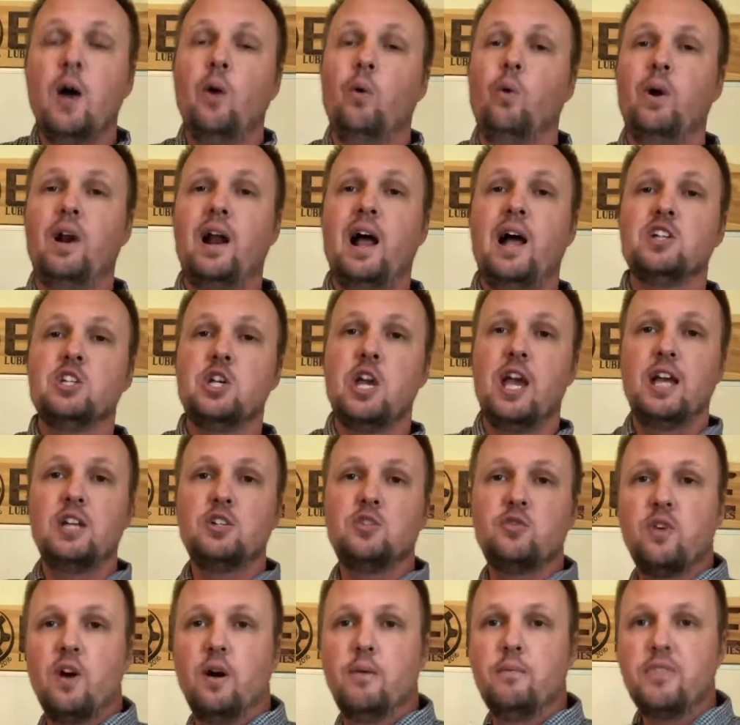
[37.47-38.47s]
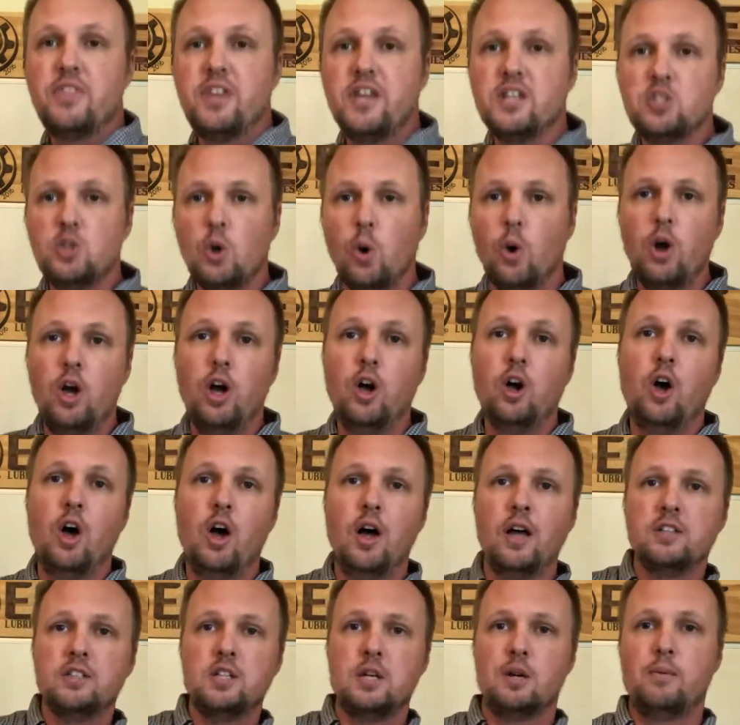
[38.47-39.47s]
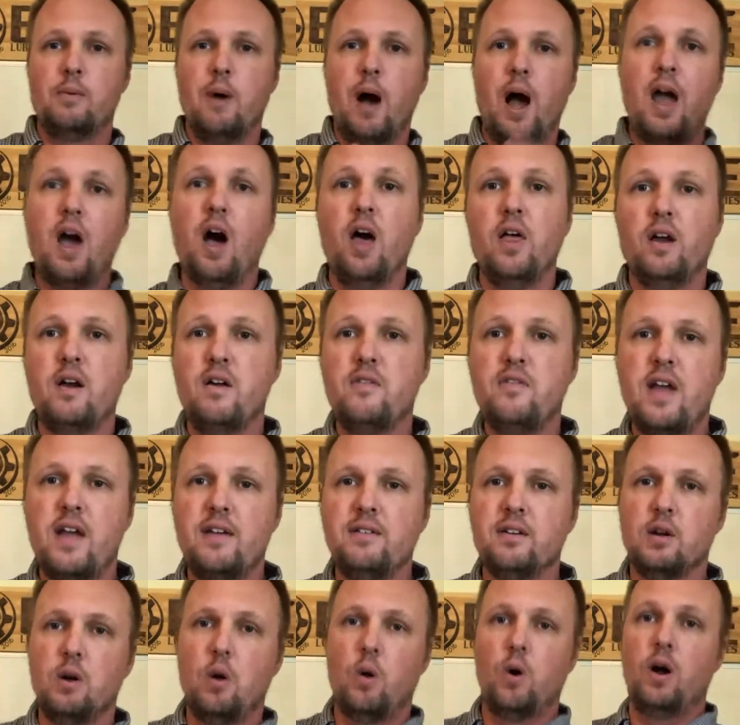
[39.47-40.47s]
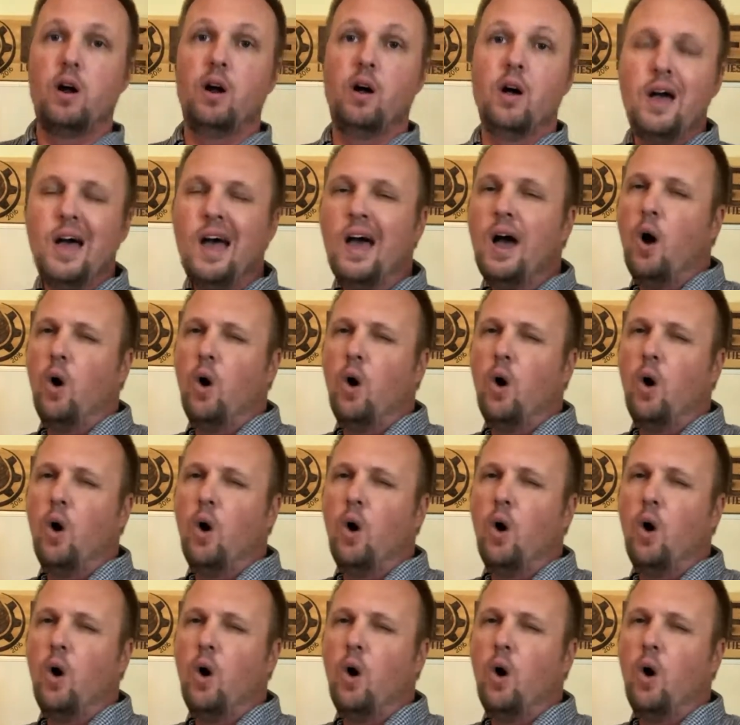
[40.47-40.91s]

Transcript: when I change from this oil to my other favorite oil,